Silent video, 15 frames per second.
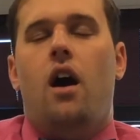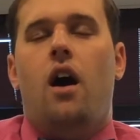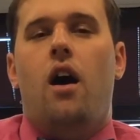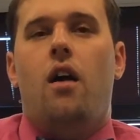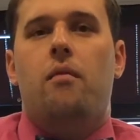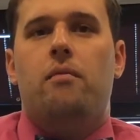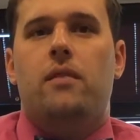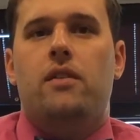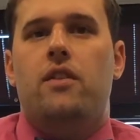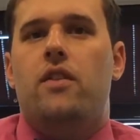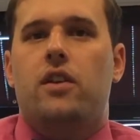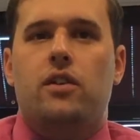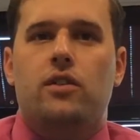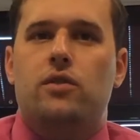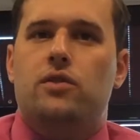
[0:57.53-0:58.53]
And then
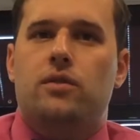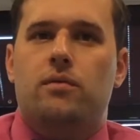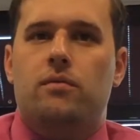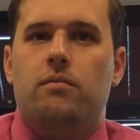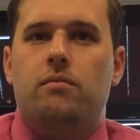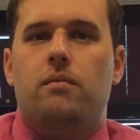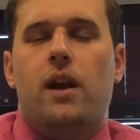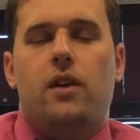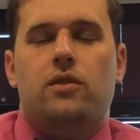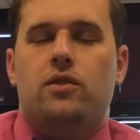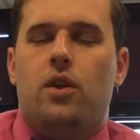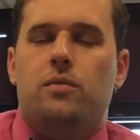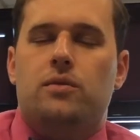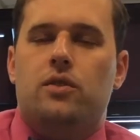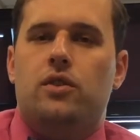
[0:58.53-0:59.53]
they used some
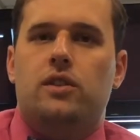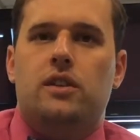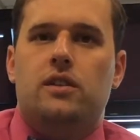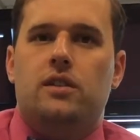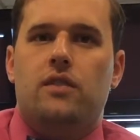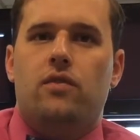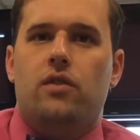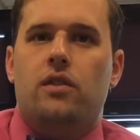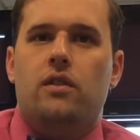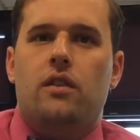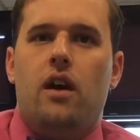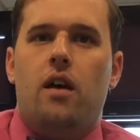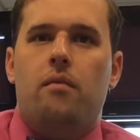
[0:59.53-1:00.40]
microscopes and looked at different